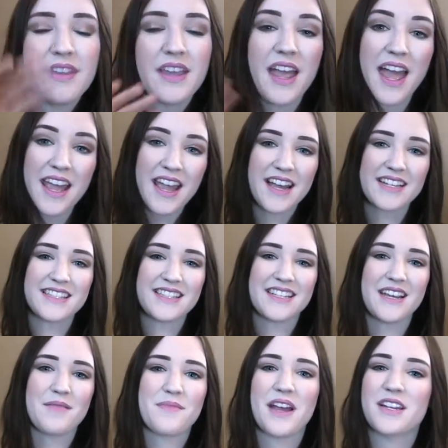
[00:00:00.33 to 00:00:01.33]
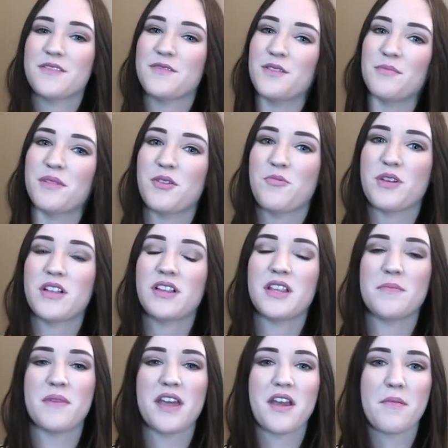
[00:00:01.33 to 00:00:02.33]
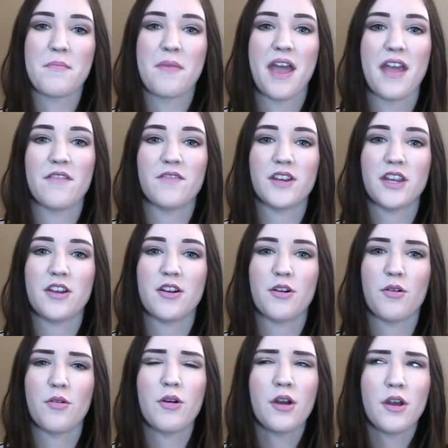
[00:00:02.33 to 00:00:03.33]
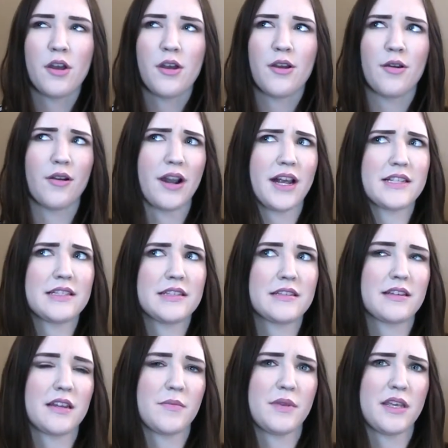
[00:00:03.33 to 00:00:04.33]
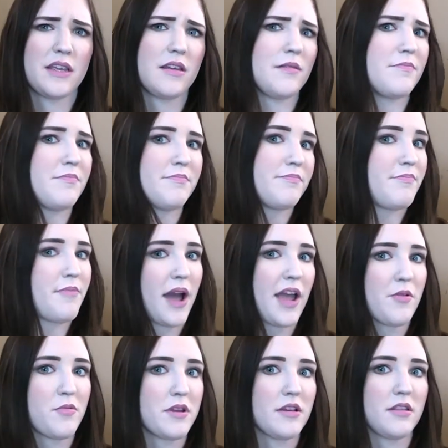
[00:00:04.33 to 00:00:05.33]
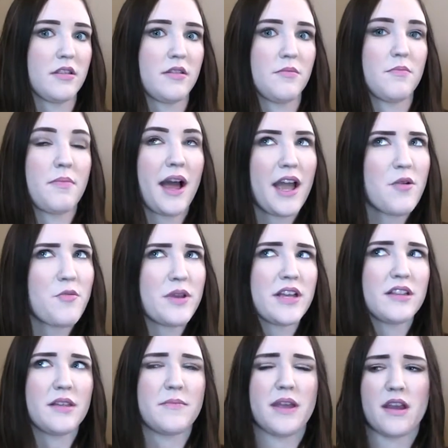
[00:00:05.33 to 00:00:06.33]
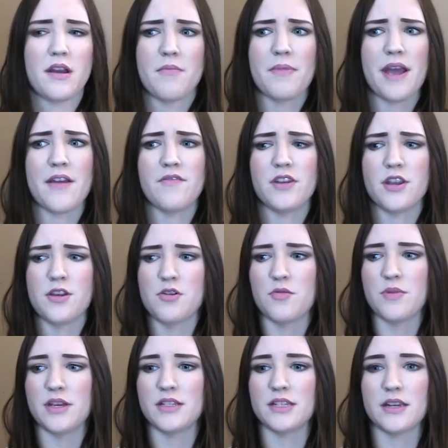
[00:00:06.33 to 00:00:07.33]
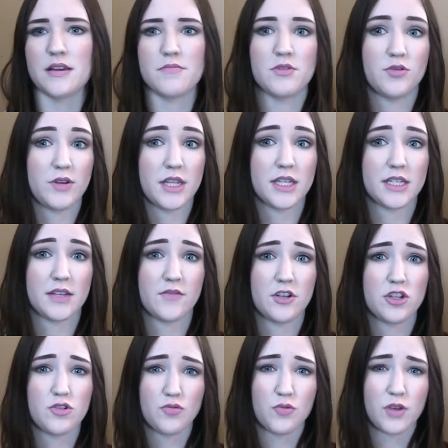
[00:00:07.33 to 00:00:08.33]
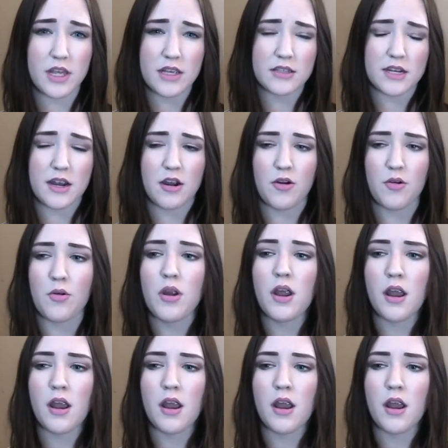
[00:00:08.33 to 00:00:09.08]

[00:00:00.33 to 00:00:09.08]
Hi guys, today I'm back to film my weekly makeup bag video, or I guess it's going to be bi-weekly makeup bag video because I am doing these every 2 weeks now.